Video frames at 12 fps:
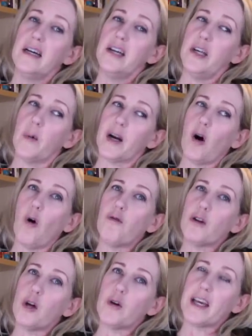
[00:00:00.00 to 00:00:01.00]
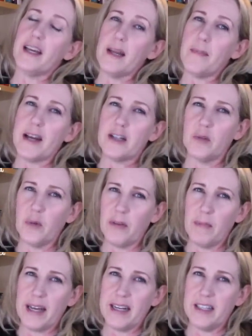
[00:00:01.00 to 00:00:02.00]
you don't want to overload a kidney patient
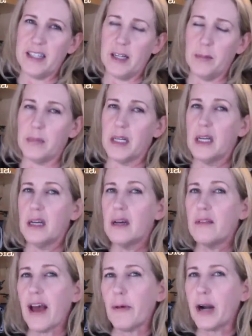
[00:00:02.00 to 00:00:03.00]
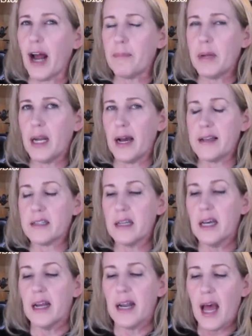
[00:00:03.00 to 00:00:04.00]
with magnesium. That would not be nice.
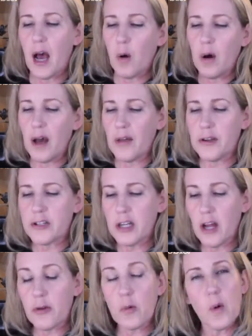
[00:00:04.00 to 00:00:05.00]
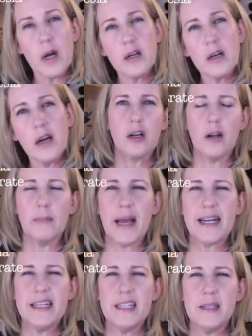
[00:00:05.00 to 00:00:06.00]
Now, there's another one called
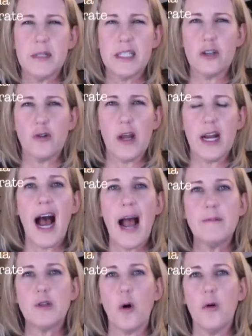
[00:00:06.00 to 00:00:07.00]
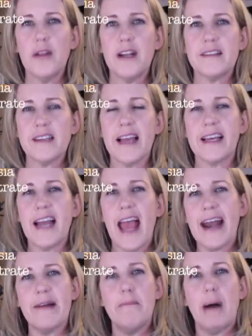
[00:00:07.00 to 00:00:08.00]
magnesium citrate. I'm told that it's like an
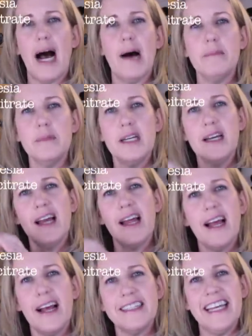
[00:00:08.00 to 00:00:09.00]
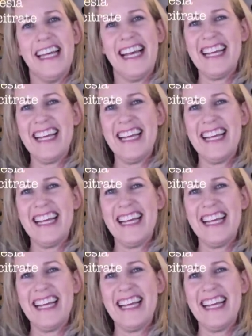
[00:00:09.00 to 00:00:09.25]
atom bomb, and